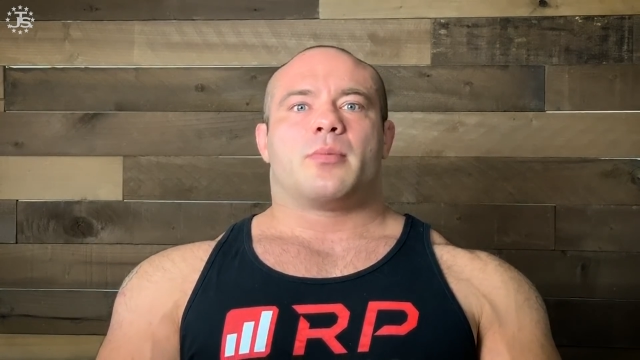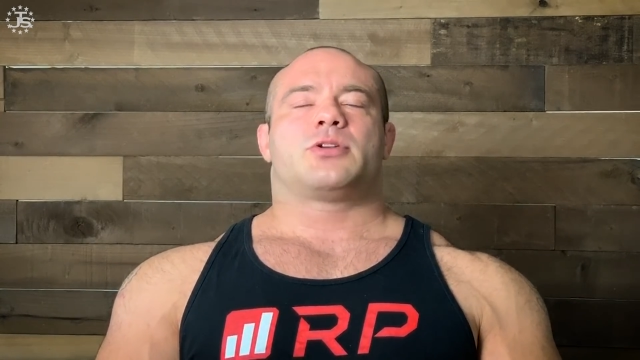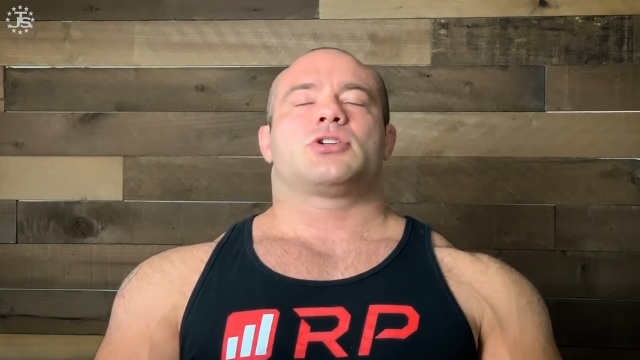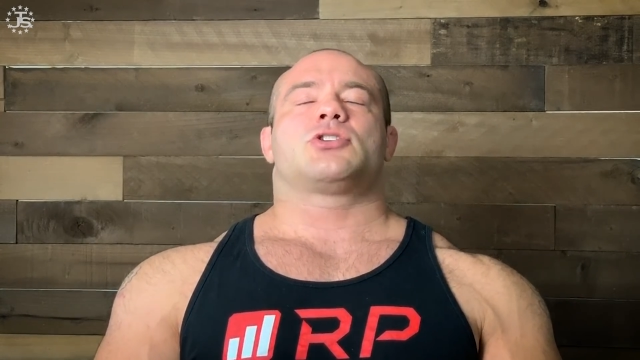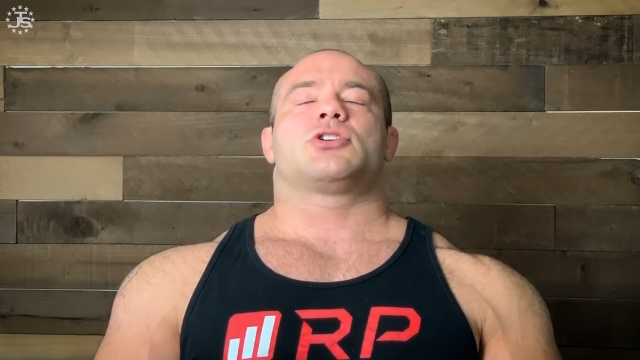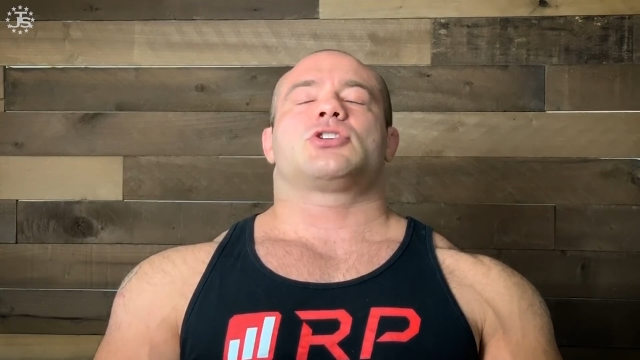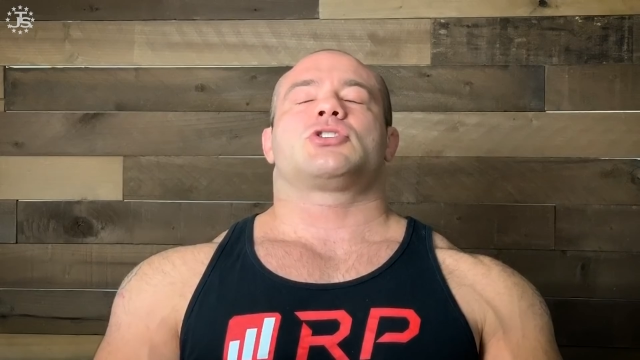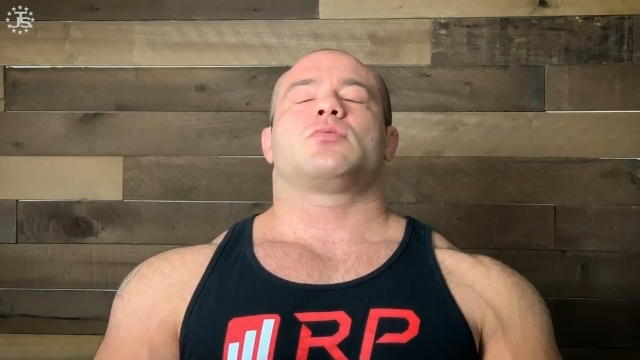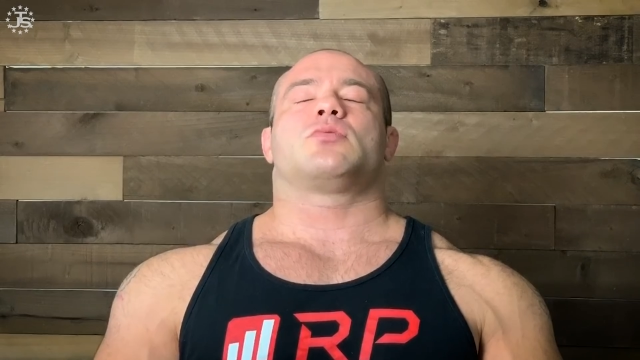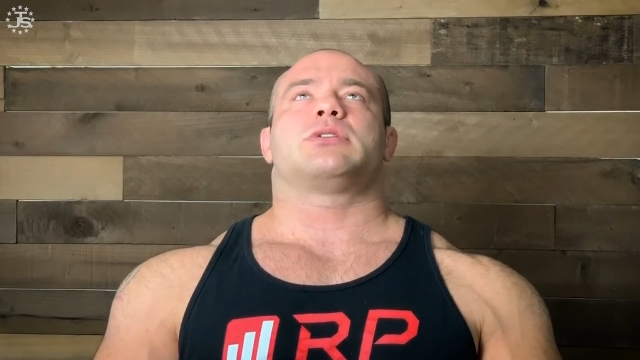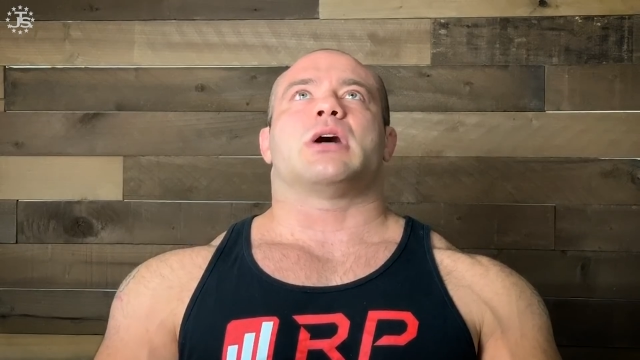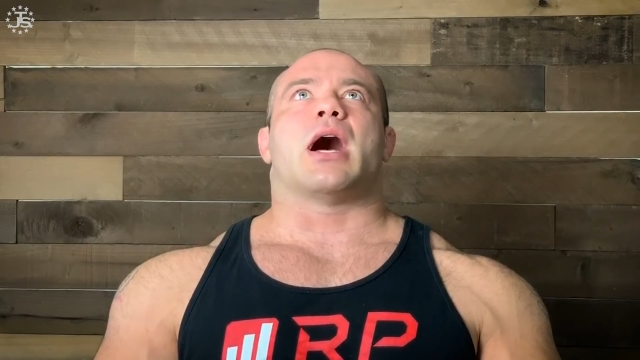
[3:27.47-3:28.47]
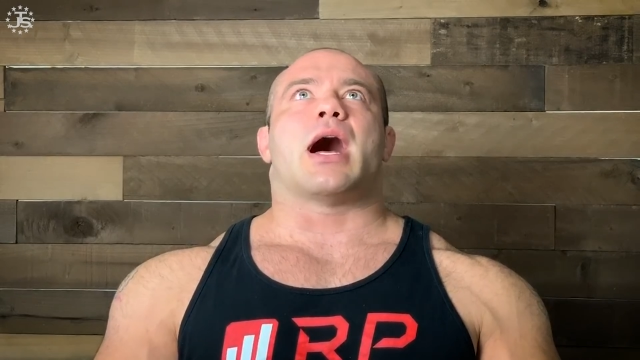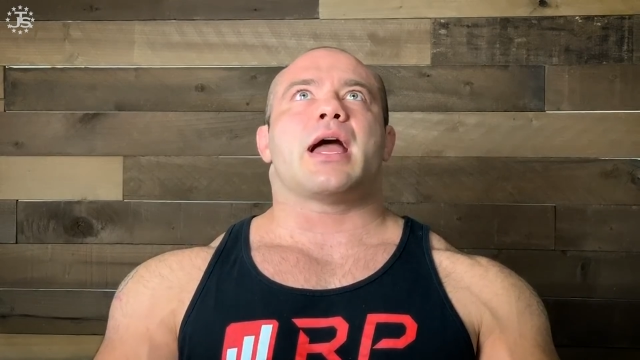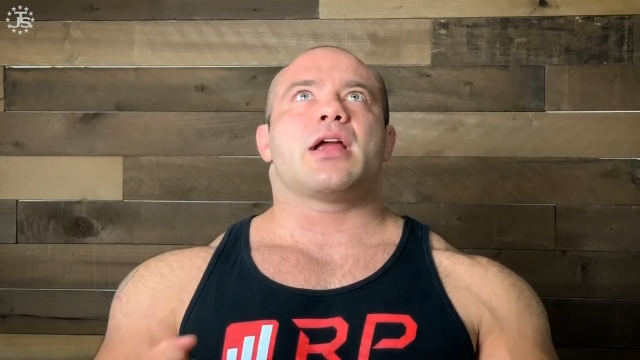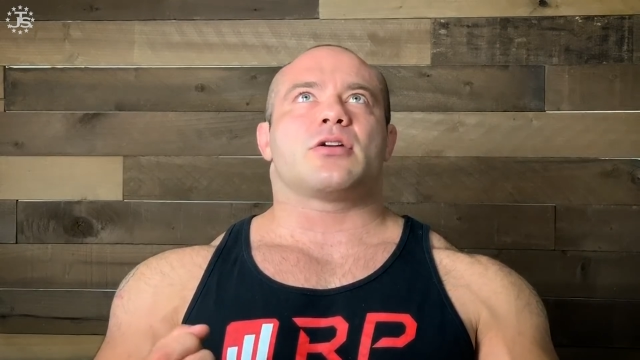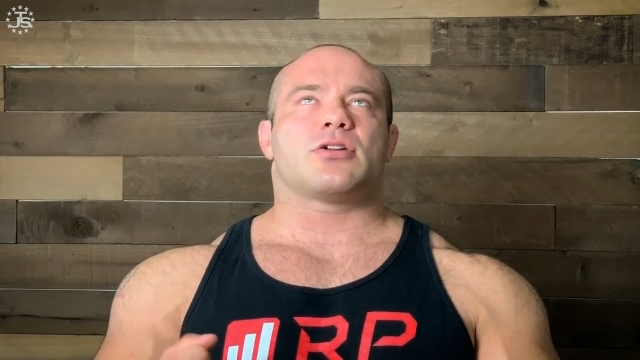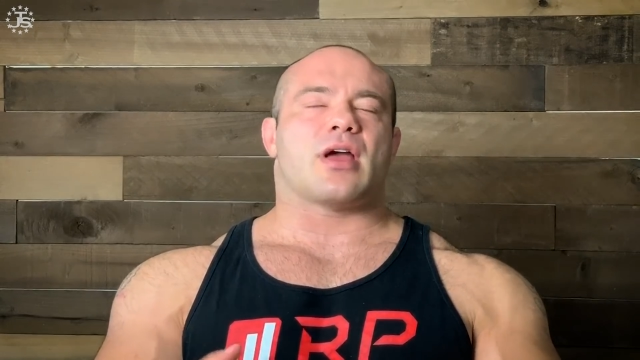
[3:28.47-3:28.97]
but you're just so
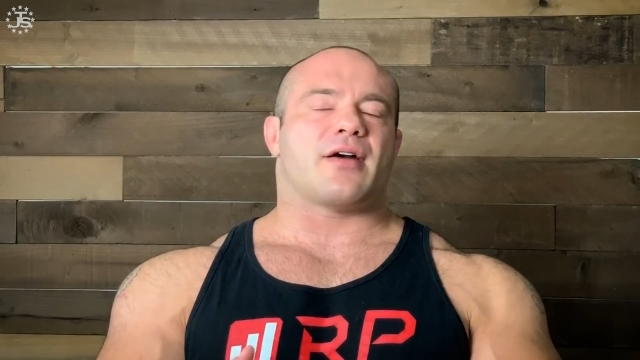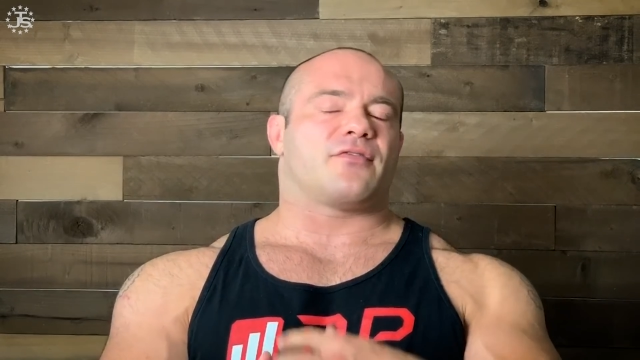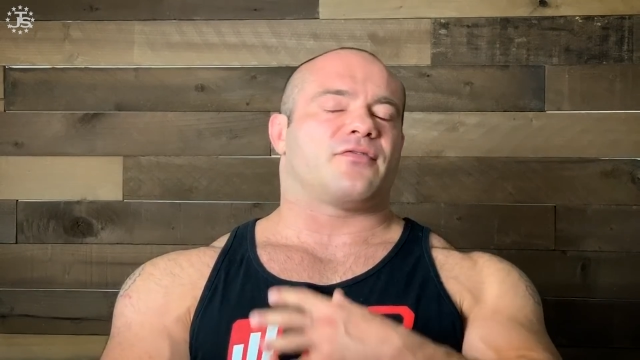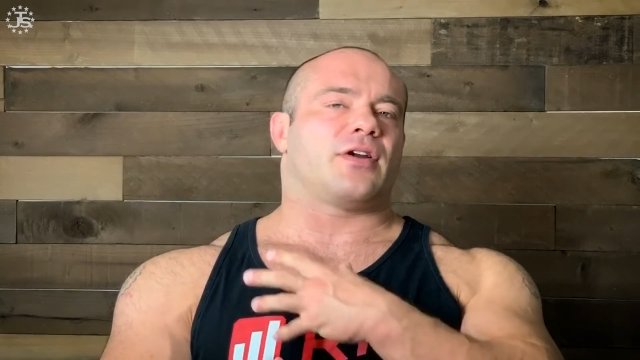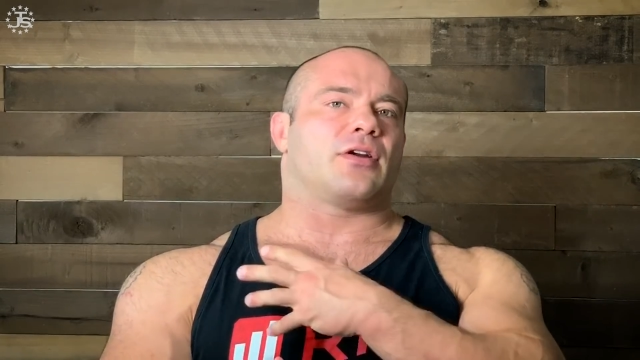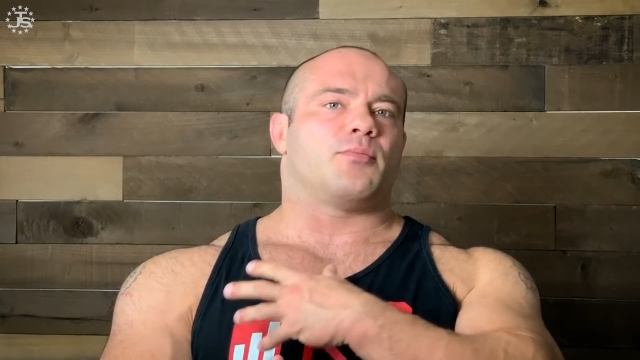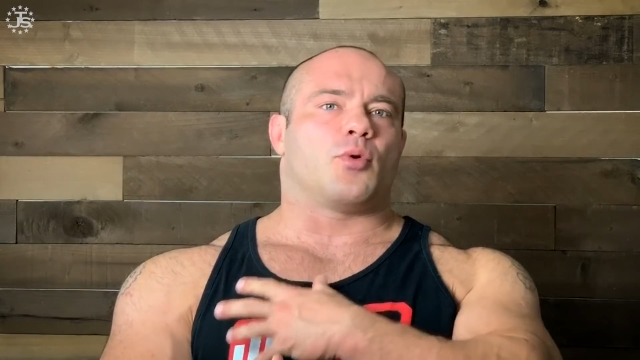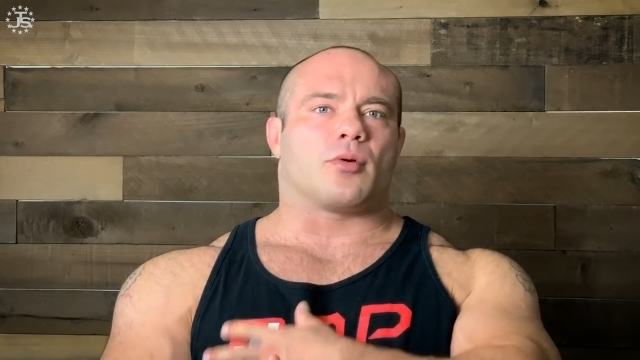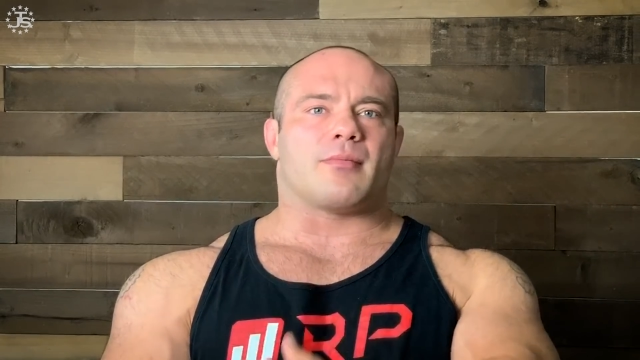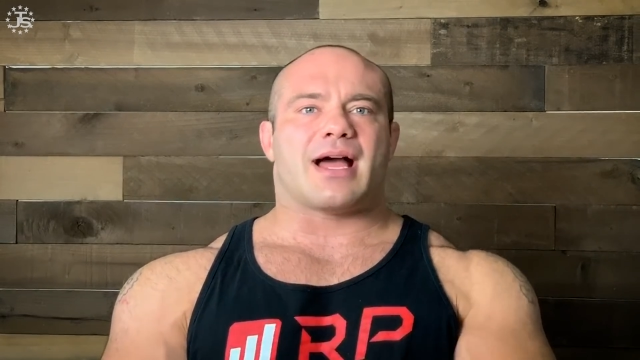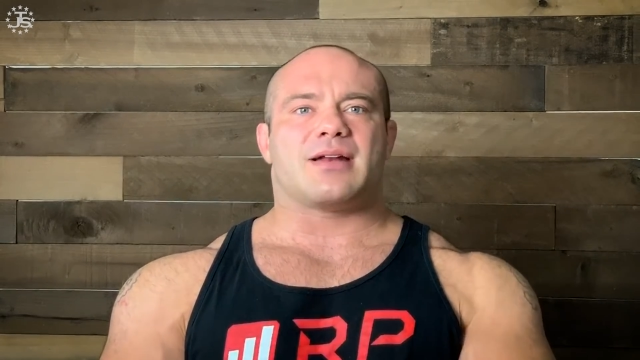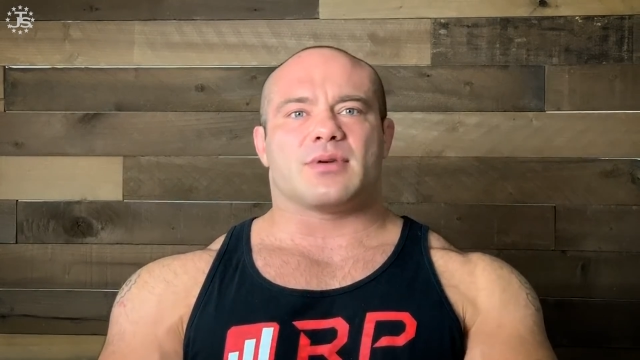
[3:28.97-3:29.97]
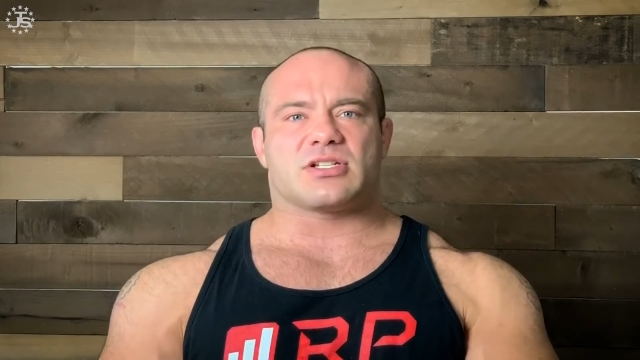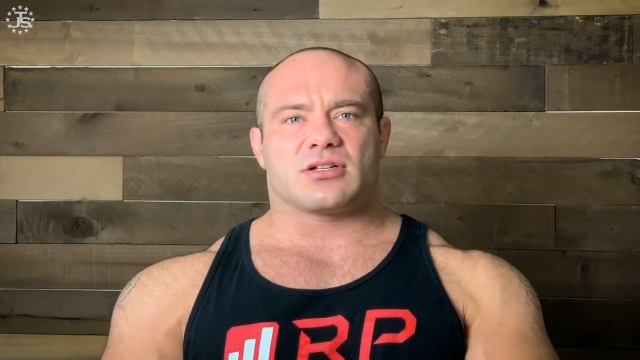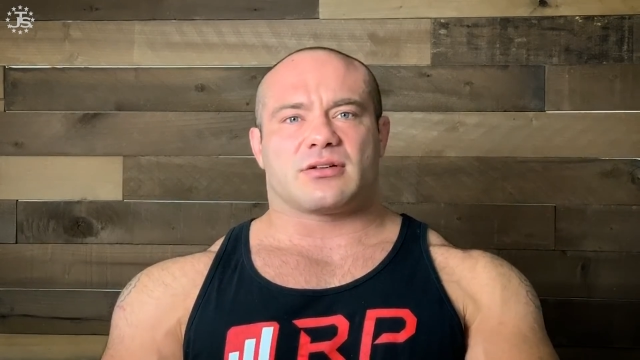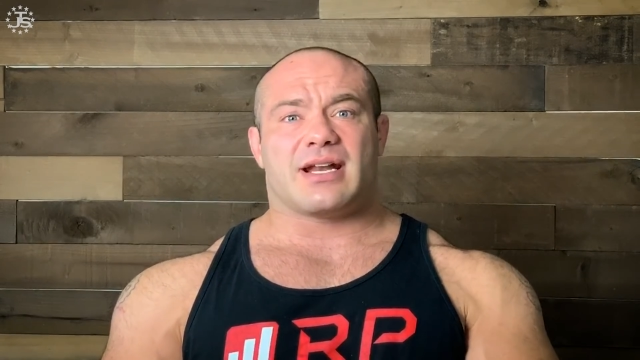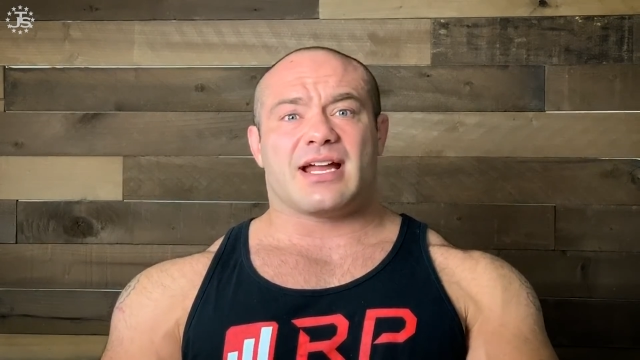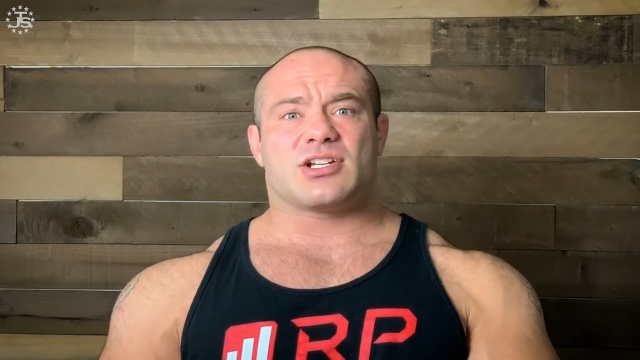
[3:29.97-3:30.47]
tired, you have very poor mind-muscle
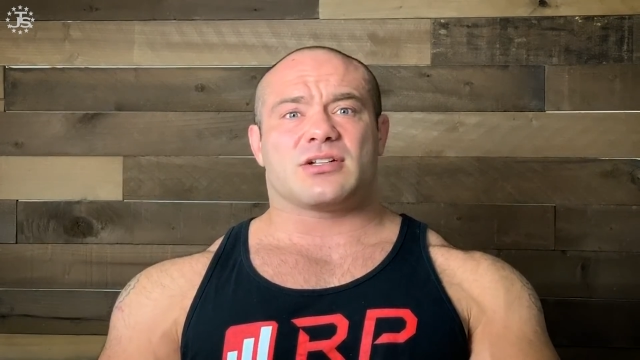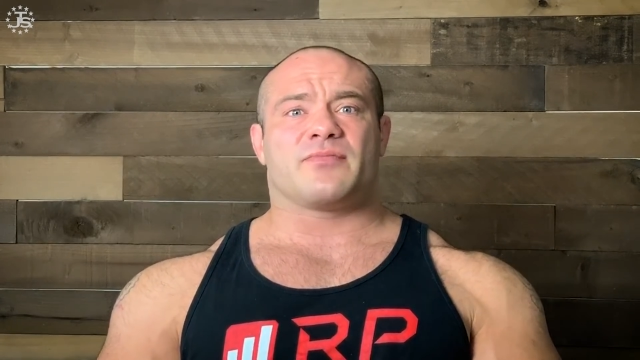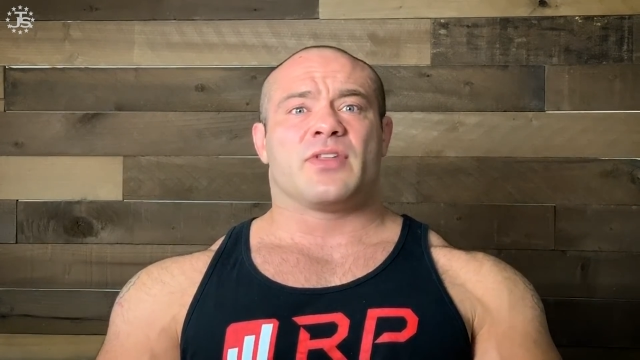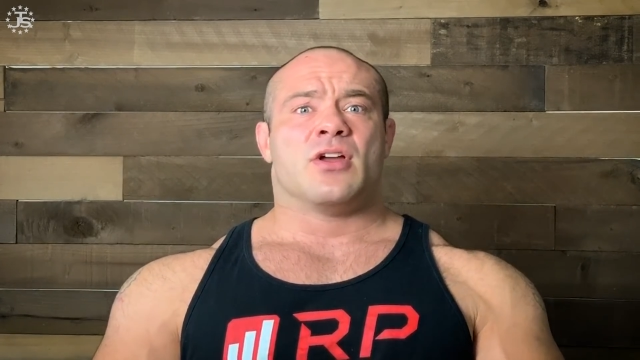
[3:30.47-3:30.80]
connection.